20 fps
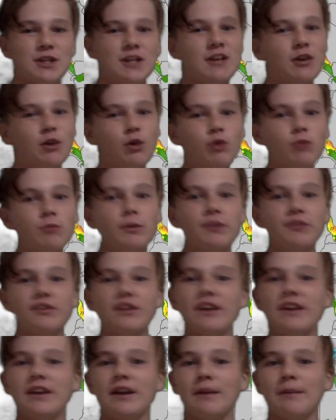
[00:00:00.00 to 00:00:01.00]
and it almost
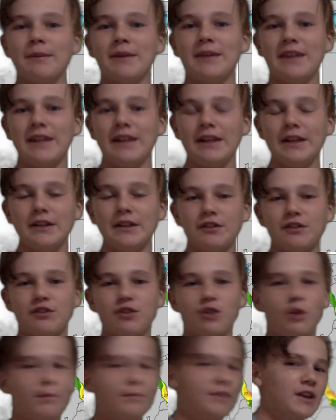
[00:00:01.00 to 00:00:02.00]
ended up killing the
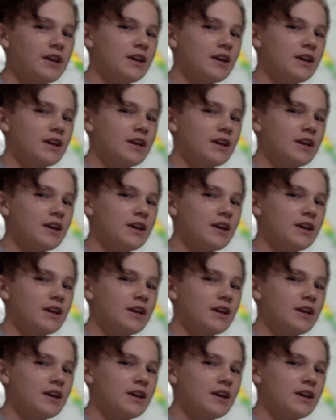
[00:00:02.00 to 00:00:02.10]
storm.